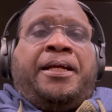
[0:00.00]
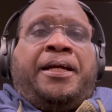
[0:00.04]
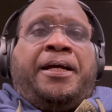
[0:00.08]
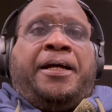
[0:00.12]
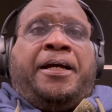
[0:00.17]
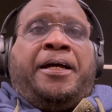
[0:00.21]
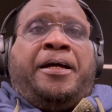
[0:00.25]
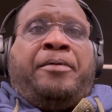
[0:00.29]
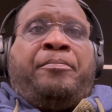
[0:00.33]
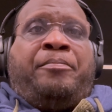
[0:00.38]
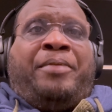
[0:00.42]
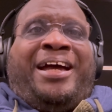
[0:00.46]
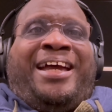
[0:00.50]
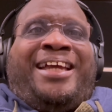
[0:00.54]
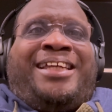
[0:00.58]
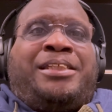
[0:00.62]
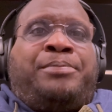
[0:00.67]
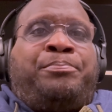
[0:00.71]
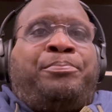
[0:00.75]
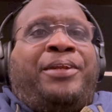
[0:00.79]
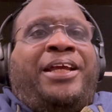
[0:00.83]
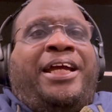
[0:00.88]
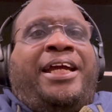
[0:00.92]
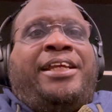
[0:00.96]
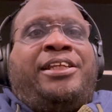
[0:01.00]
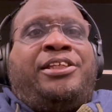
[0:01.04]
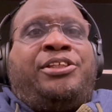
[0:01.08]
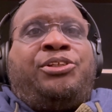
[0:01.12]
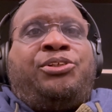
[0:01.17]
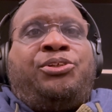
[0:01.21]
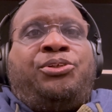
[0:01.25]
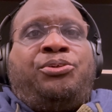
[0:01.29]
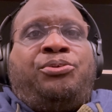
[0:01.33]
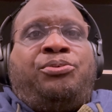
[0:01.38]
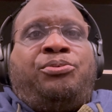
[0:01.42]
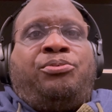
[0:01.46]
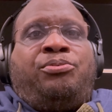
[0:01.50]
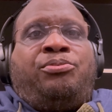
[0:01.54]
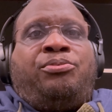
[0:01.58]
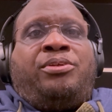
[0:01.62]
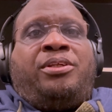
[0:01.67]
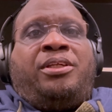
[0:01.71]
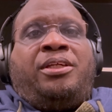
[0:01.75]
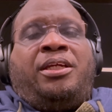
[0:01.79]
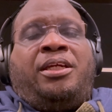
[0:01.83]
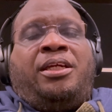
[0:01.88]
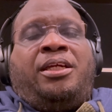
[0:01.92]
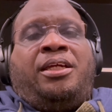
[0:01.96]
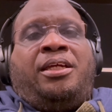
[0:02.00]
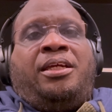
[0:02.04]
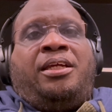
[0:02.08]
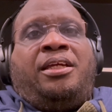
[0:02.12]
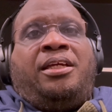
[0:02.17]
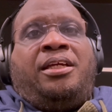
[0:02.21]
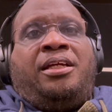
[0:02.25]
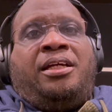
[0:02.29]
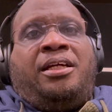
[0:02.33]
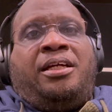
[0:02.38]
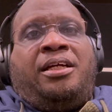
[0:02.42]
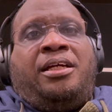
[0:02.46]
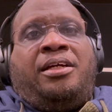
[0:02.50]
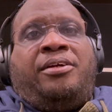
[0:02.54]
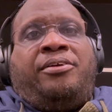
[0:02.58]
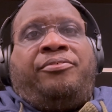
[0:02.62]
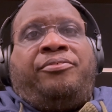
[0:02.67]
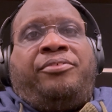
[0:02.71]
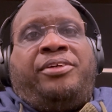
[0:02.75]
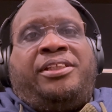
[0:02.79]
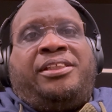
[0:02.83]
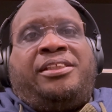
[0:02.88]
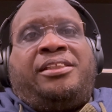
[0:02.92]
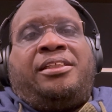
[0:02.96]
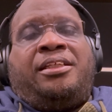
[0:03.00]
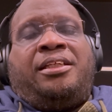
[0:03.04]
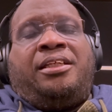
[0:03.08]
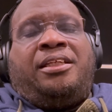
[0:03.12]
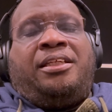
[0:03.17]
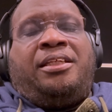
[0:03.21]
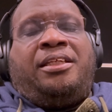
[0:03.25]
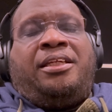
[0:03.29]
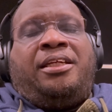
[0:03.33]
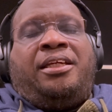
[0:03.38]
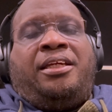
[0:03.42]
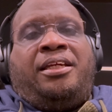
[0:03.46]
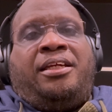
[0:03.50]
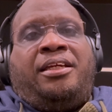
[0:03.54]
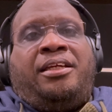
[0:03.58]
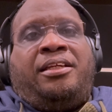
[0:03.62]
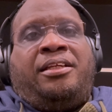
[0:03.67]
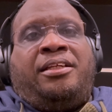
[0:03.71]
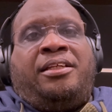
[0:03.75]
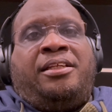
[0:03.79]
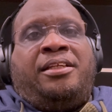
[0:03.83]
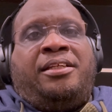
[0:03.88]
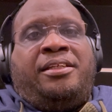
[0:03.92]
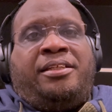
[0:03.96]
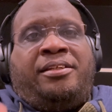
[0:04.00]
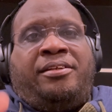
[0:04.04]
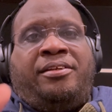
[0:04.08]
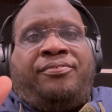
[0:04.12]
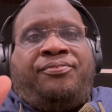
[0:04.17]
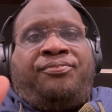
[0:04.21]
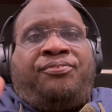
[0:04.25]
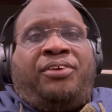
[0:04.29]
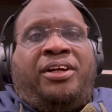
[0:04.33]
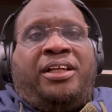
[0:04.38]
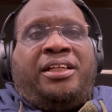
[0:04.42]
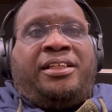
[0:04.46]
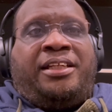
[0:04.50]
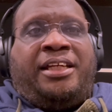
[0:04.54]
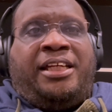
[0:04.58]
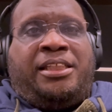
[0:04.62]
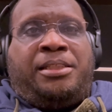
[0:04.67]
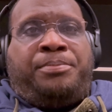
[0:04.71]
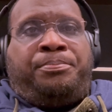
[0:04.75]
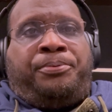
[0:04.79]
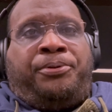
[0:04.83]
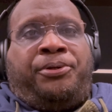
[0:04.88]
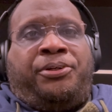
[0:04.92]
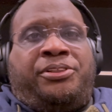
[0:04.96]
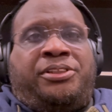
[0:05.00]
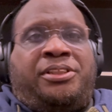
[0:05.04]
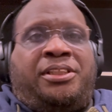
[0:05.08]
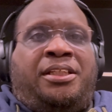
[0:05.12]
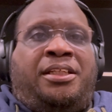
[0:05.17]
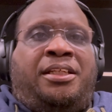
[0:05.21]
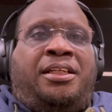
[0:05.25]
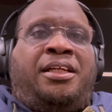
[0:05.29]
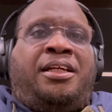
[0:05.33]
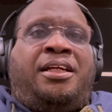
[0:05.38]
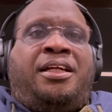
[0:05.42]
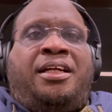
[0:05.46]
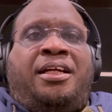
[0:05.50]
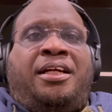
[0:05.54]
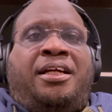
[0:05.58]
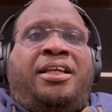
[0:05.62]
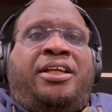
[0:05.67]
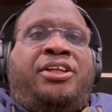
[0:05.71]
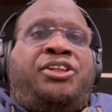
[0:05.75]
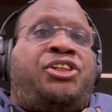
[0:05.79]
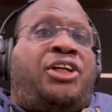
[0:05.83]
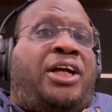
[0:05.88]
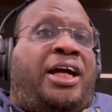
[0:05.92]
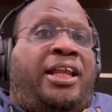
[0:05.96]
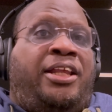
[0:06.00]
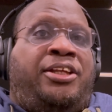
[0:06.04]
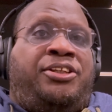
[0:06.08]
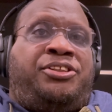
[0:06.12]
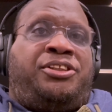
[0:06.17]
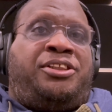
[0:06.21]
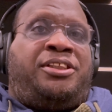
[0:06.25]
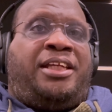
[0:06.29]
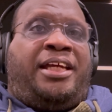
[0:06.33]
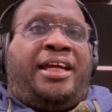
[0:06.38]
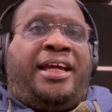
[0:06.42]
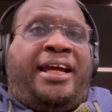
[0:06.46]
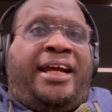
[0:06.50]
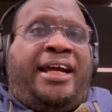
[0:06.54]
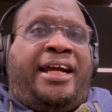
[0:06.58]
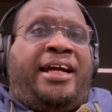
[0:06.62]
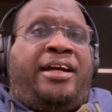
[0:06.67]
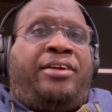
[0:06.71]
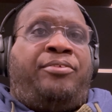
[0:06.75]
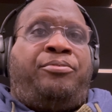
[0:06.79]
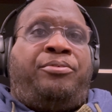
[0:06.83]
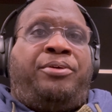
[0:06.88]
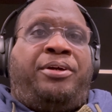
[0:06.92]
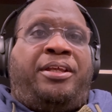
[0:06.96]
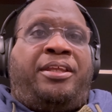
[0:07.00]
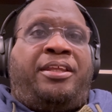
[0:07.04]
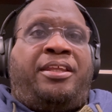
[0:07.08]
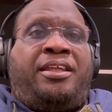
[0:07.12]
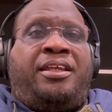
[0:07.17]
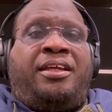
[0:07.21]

Um, I explained to the, uh, the, the front desk person the challenges I had with